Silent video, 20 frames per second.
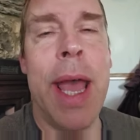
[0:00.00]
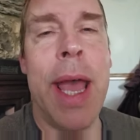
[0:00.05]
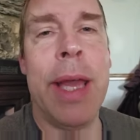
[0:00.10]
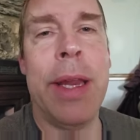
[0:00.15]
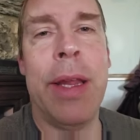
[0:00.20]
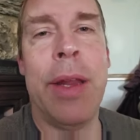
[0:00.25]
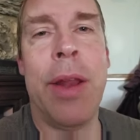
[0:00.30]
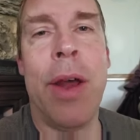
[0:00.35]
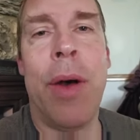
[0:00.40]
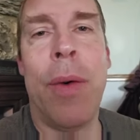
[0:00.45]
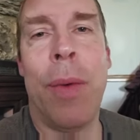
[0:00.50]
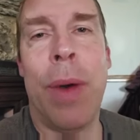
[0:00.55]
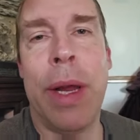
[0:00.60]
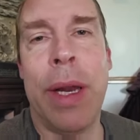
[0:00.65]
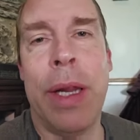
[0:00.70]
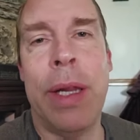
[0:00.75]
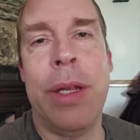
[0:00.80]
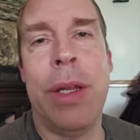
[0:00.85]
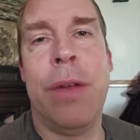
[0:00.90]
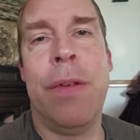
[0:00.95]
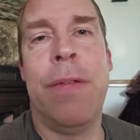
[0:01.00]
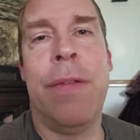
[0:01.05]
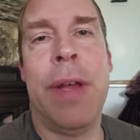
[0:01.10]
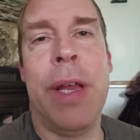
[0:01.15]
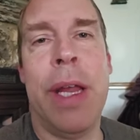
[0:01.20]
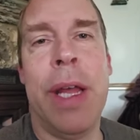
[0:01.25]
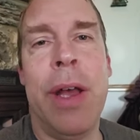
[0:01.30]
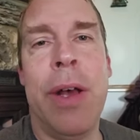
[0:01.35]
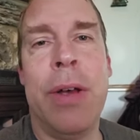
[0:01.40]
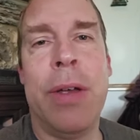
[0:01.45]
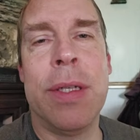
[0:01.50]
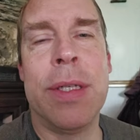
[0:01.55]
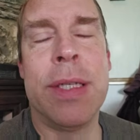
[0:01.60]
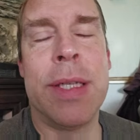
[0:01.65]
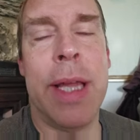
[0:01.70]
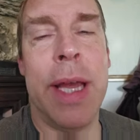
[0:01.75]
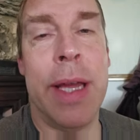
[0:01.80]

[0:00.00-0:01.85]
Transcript: and you don't want to do videos,